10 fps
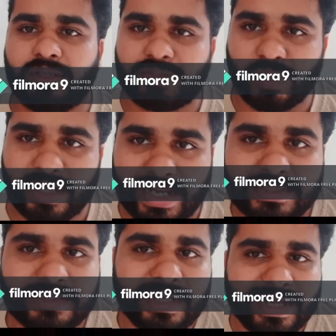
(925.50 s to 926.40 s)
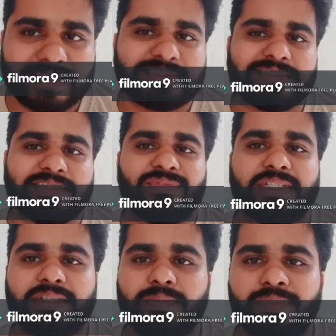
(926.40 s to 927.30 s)
story writer narrates it
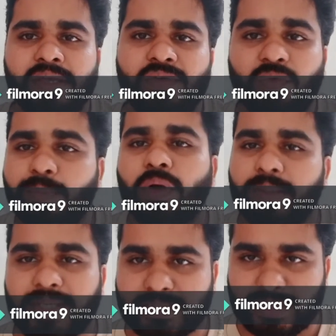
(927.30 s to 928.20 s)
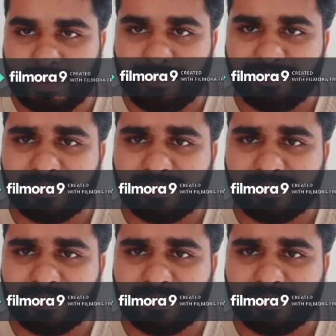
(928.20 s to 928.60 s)
with football imagery.